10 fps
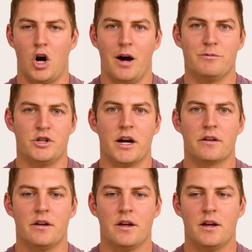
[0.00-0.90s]

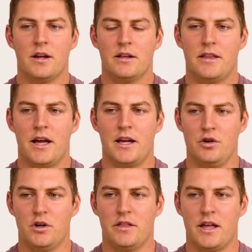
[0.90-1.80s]
object that
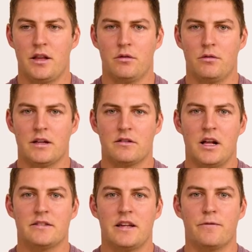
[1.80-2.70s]
you can then, it's a
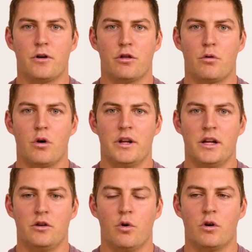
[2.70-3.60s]
lot safer to throw it
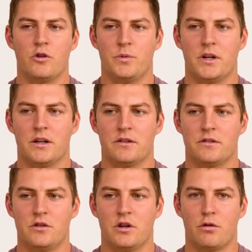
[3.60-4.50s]
indoors
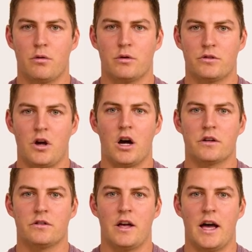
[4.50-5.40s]
because you can throw
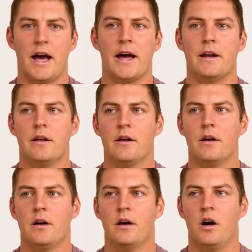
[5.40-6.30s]
socks at
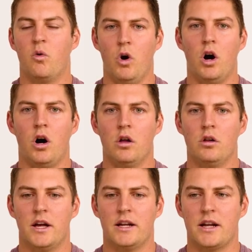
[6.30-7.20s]
a
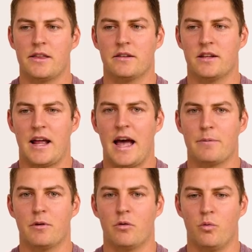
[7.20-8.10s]
wall and nothing's going to
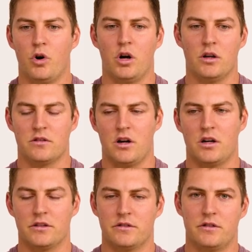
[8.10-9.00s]
happen to the wall as
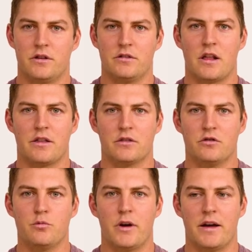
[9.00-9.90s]
long as there's nothing
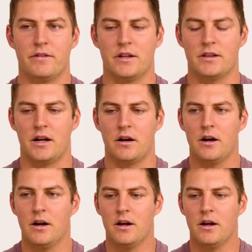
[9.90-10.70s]
super heavy in there.